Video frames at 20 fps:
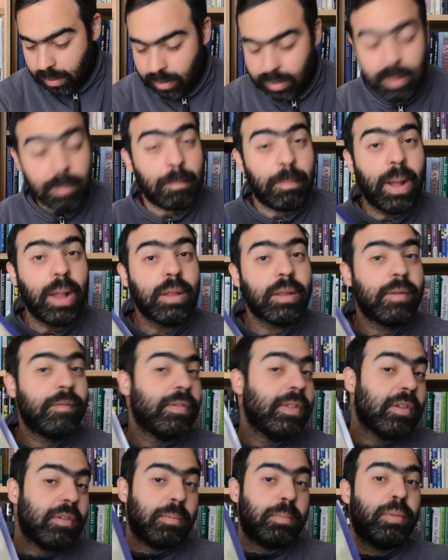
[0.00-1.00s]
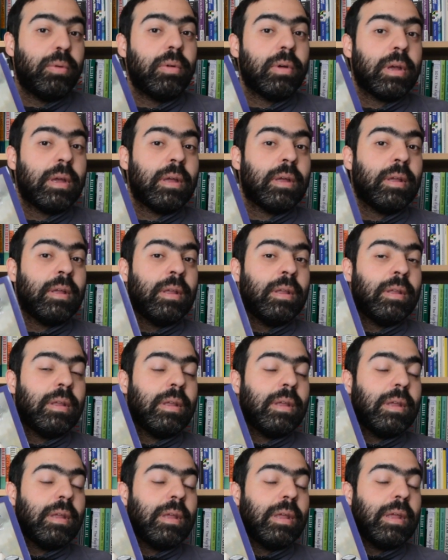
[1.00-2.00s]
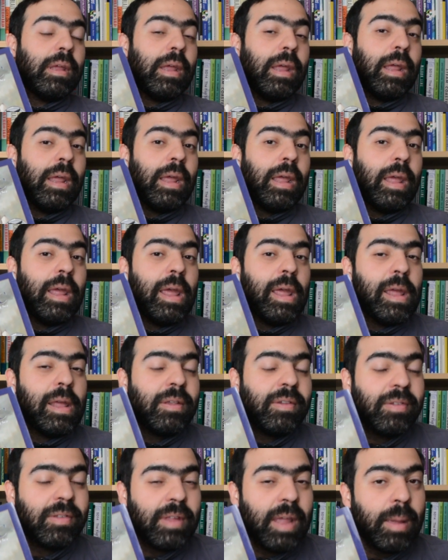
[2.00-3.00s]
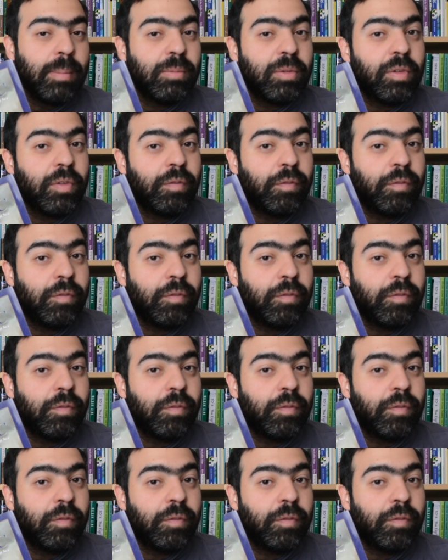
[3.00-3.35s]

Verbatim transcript: The bulk of this book stems